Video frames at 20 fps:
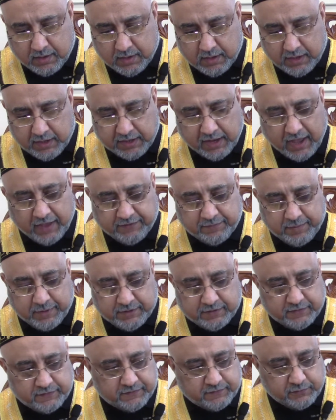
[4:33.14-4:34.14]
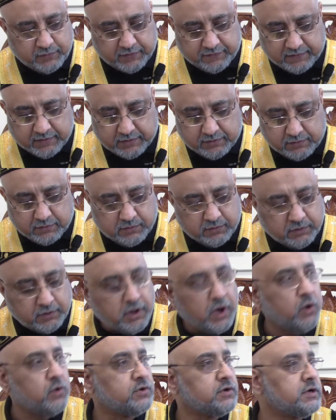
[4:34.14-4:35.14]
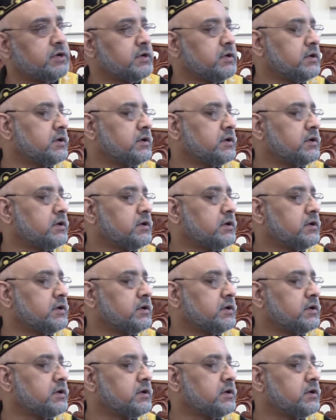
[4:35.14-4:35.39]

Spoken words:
It has been distressing to note